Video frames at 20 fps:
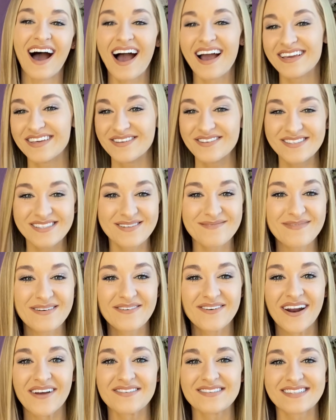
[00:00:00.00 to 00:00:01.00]
I used to be
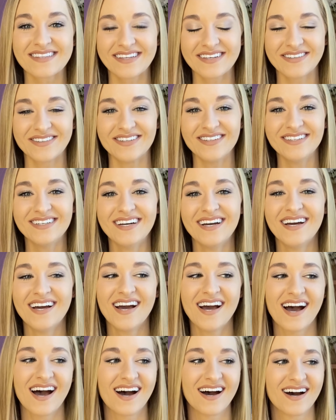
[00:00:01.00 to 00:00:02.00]
when I was little,
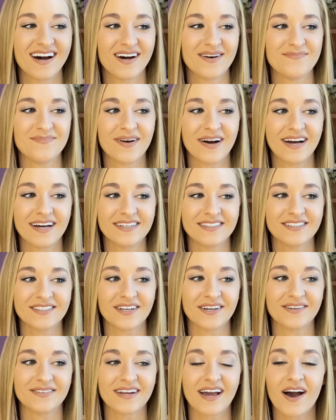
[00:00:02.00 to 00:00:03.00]
uh, but you
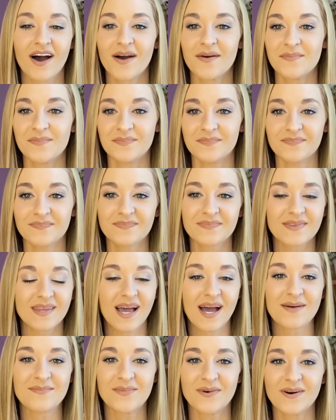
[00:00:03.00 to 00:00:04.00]
know, now I'm
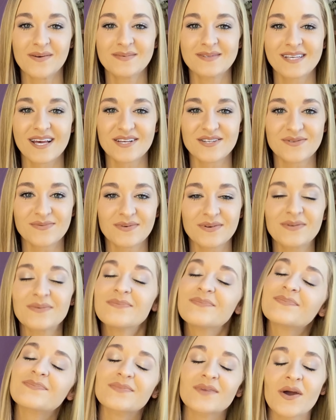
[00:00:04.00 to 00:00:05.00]
I'm more obsessed with
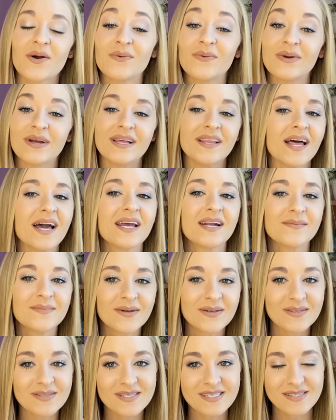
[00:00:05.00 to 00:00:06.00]
real
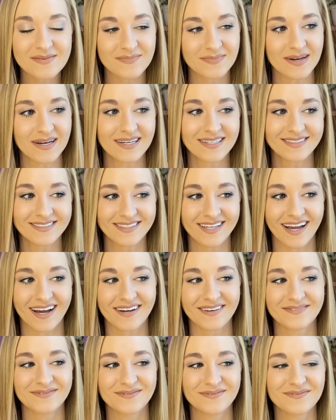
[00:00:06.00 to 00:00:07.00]
animals, but
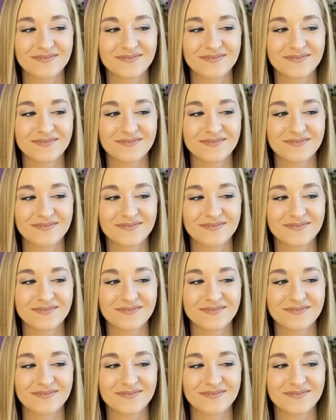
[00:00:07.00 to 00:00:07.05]
yeah.